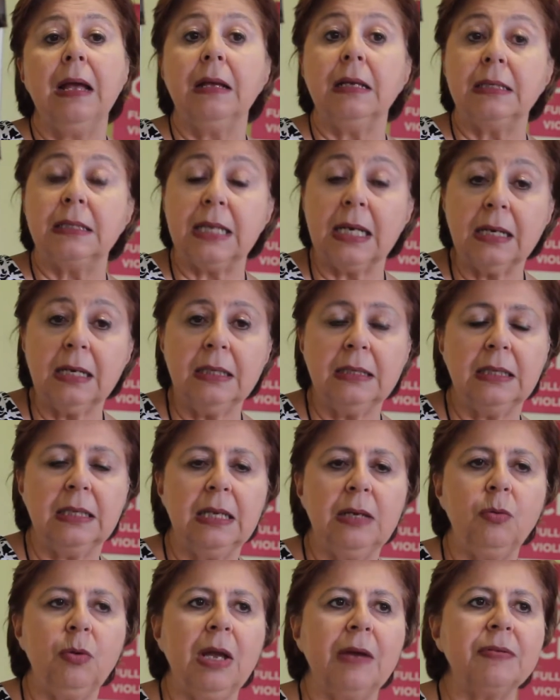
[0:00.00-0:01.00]

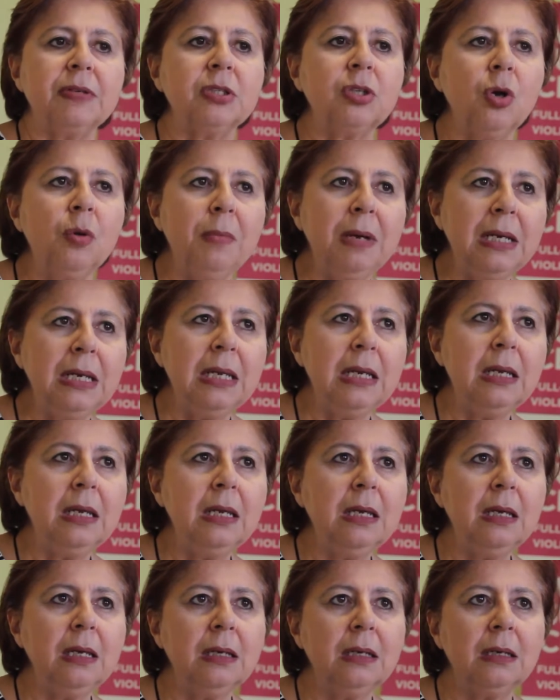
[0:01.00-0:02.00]
Secondly, we have so
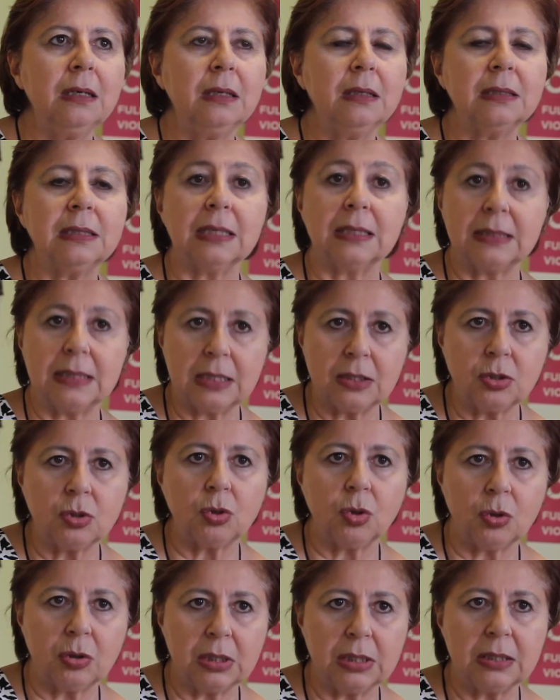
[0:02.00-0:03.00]
many success
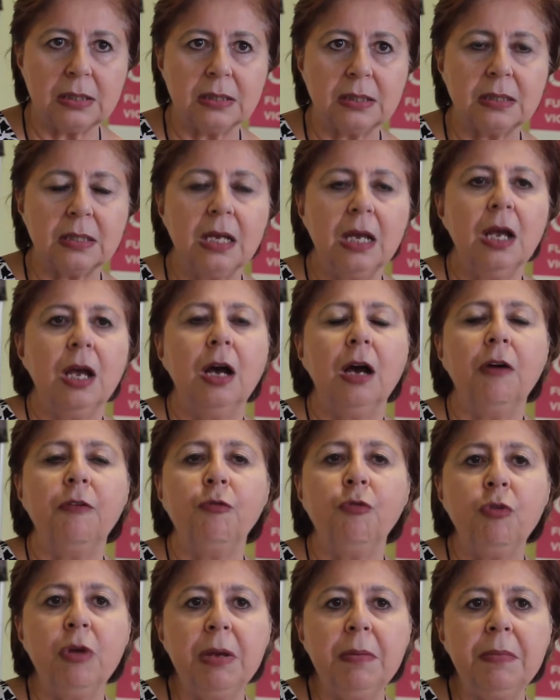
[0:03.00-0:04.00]
stories
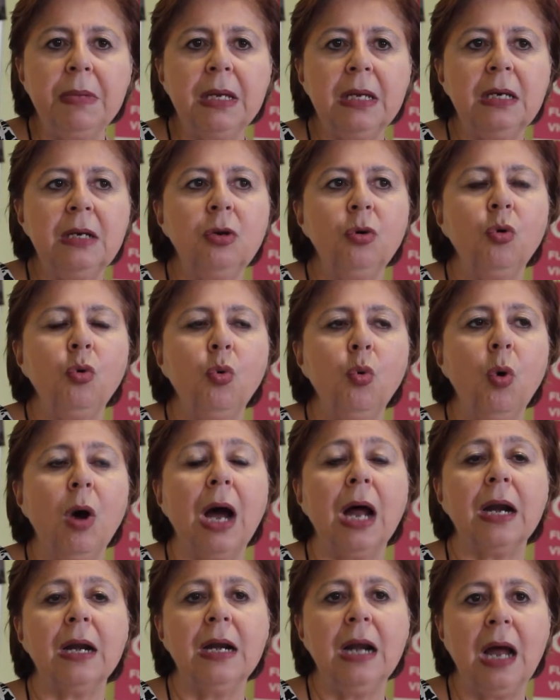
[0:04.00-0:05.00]
of women who
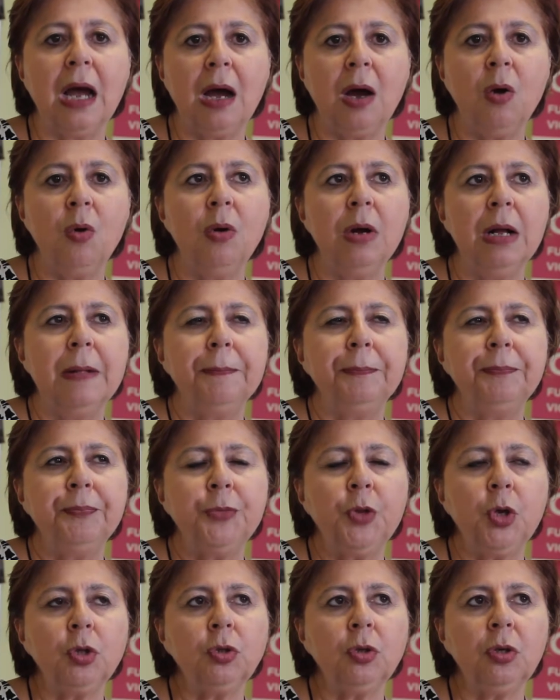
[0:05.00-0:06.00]
are now
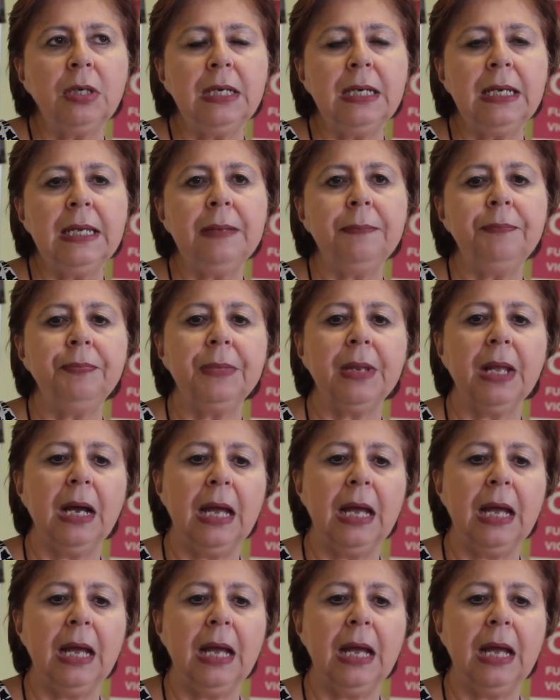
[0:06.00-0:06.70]
not only